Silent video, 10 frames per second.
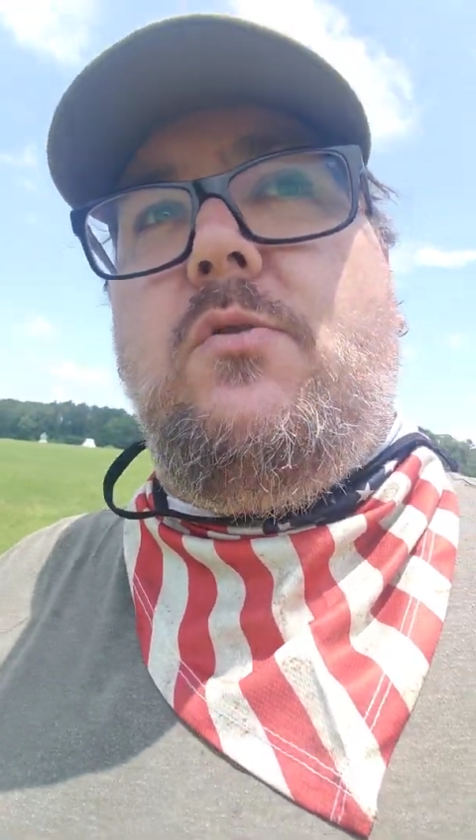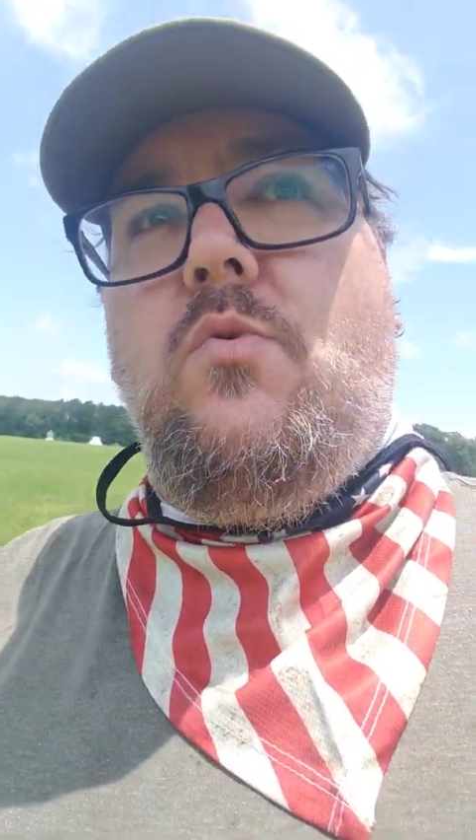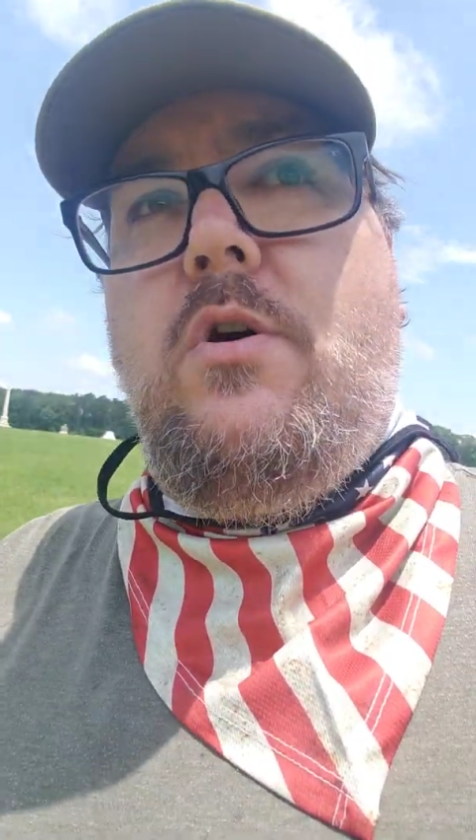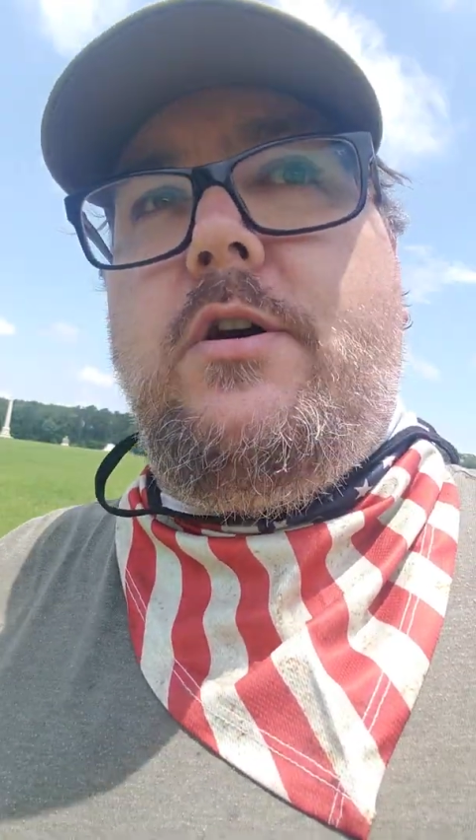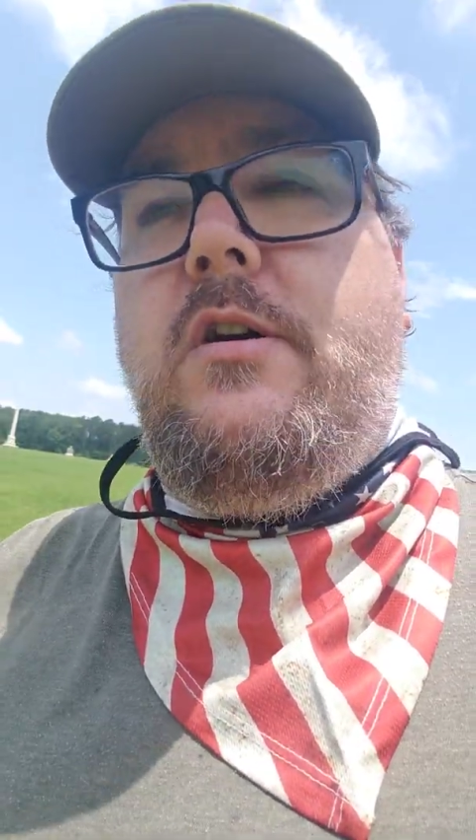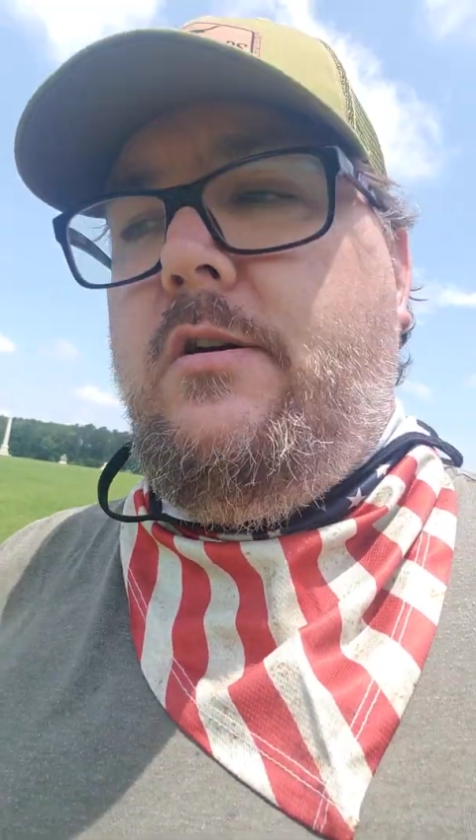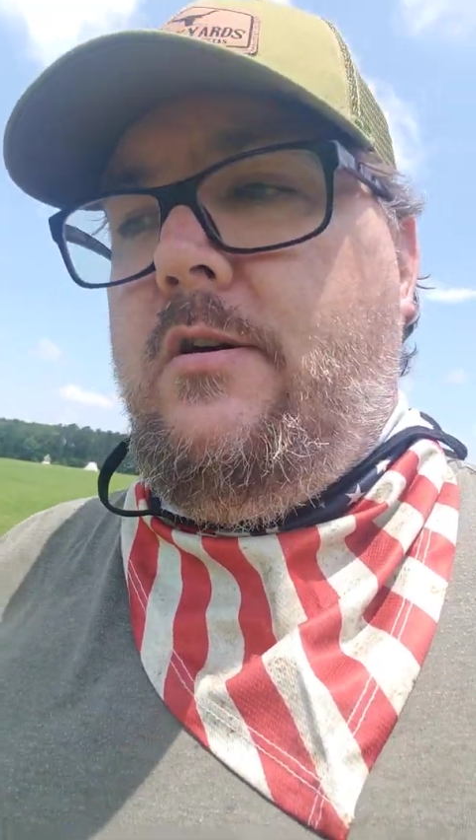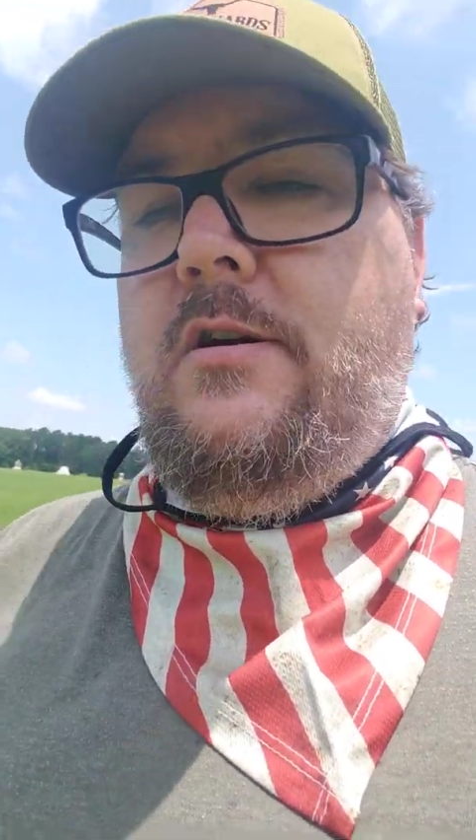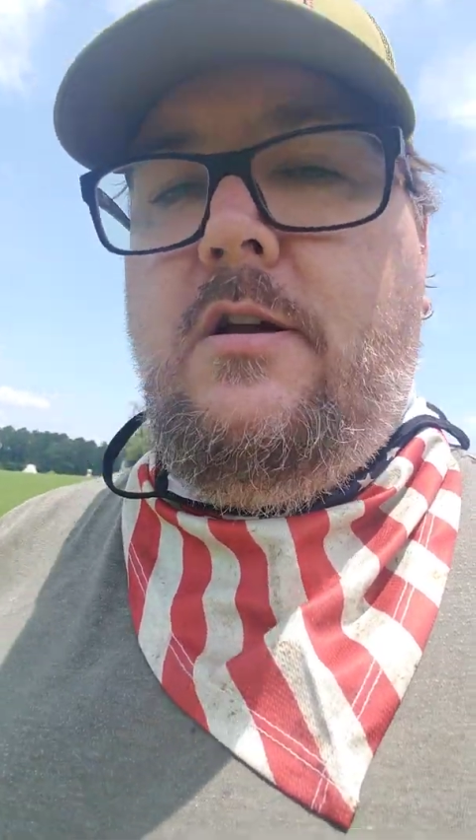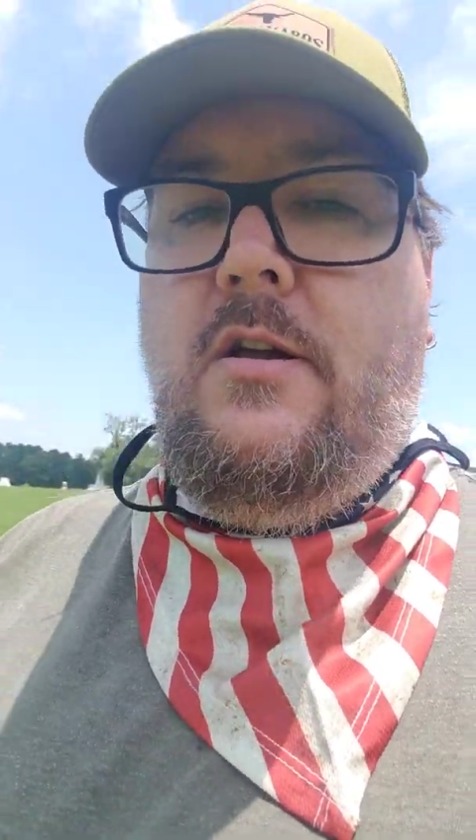water
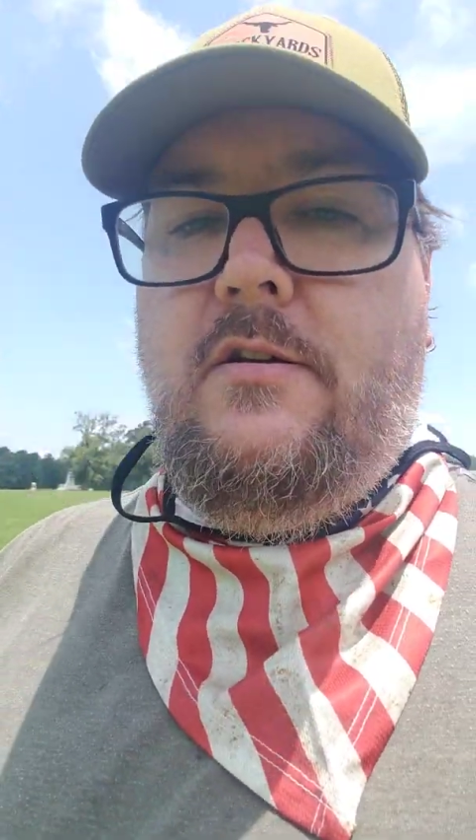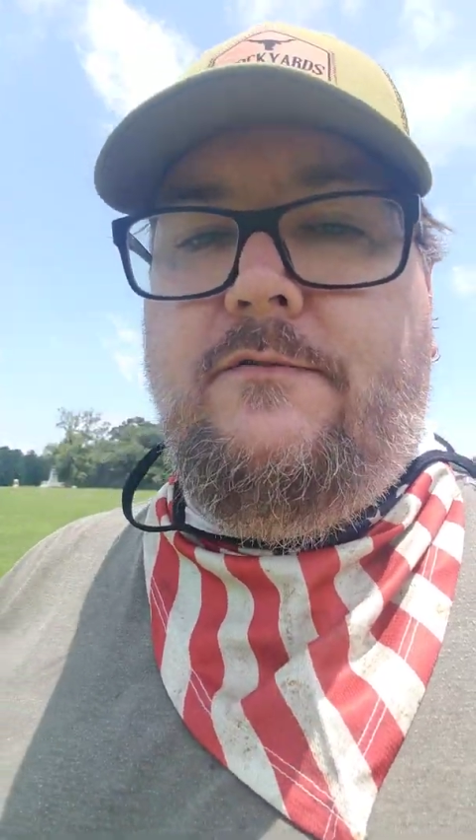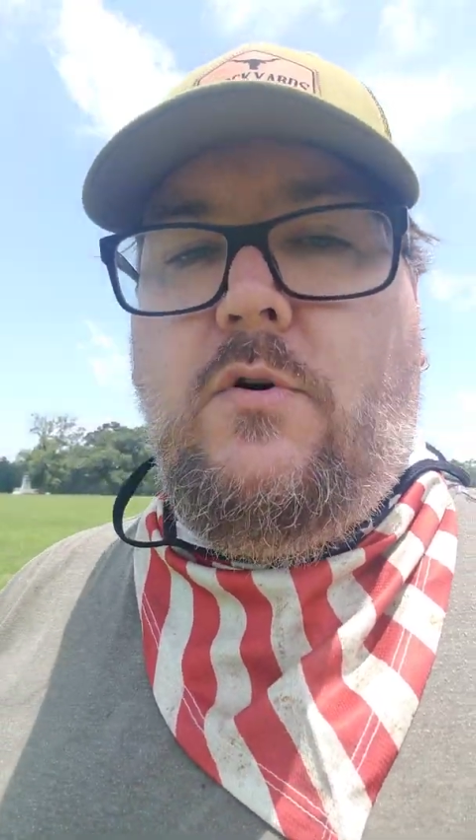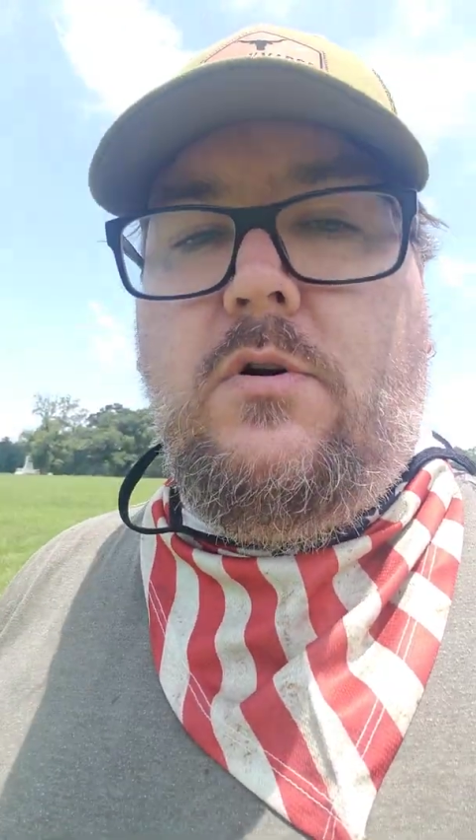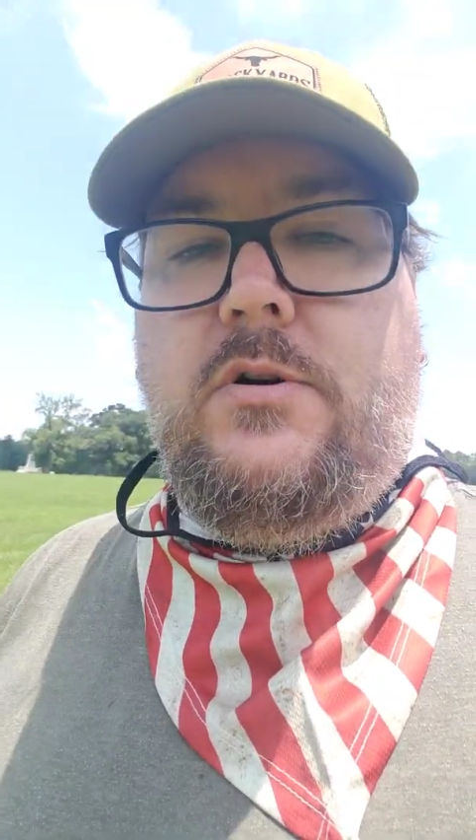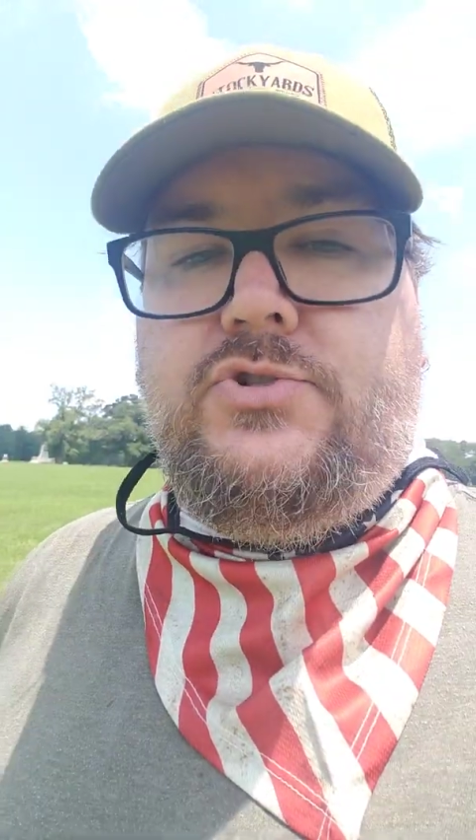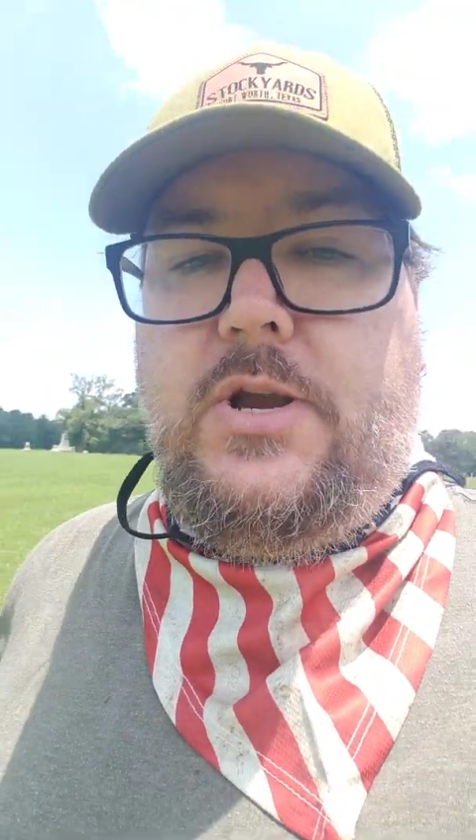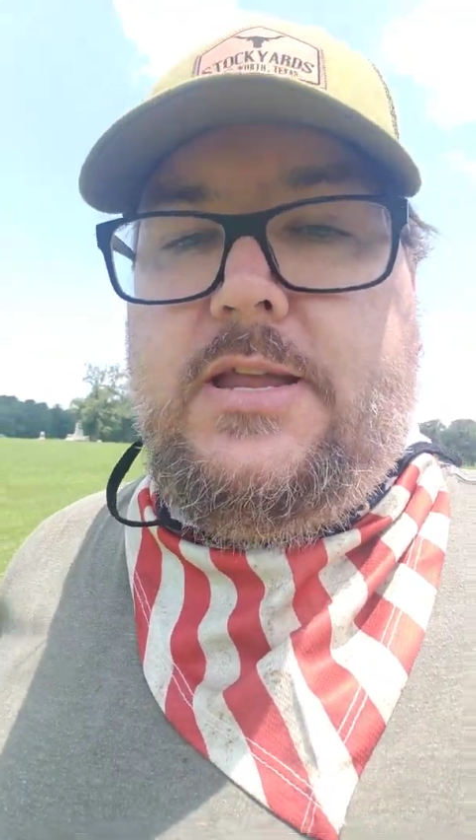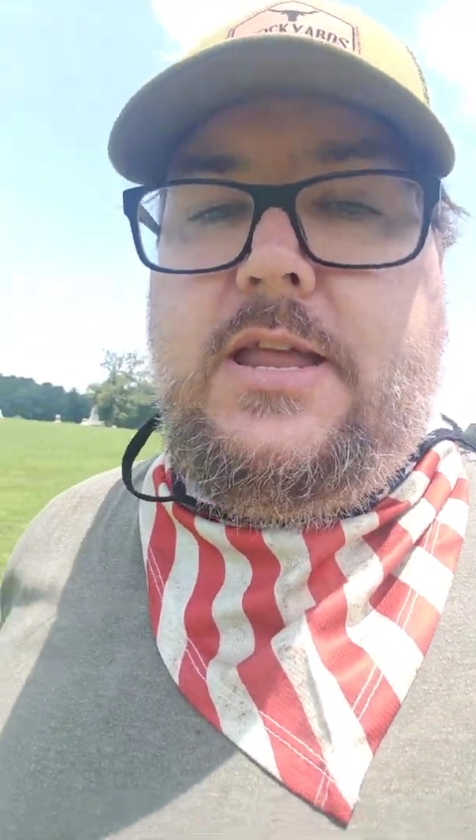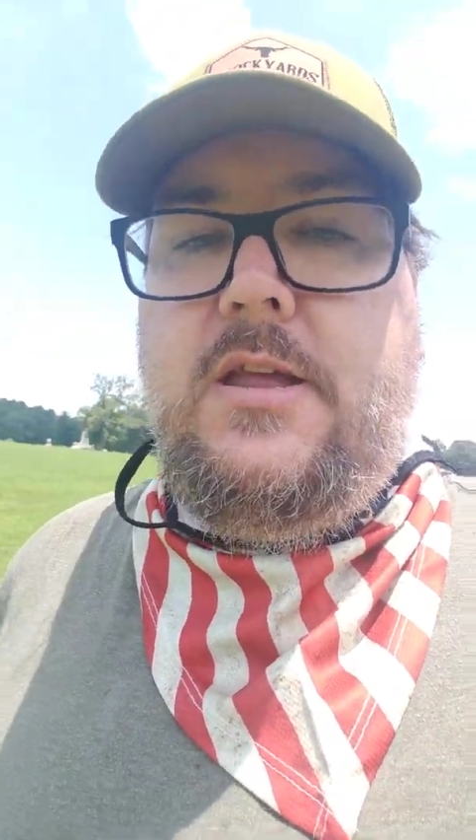for
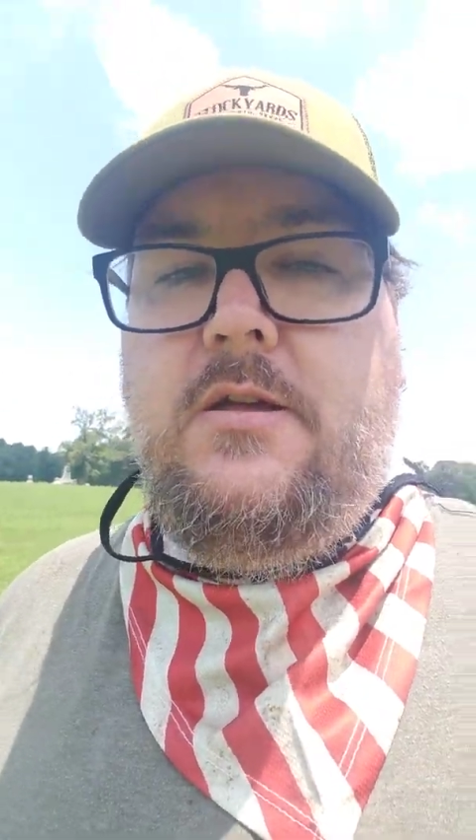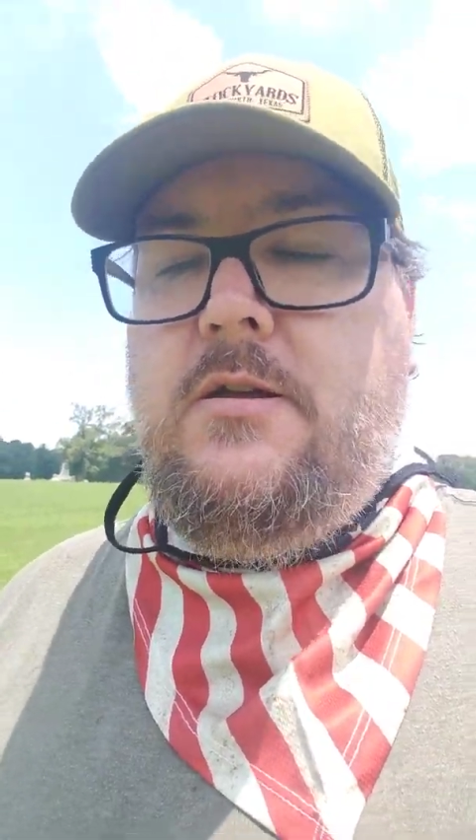drinking,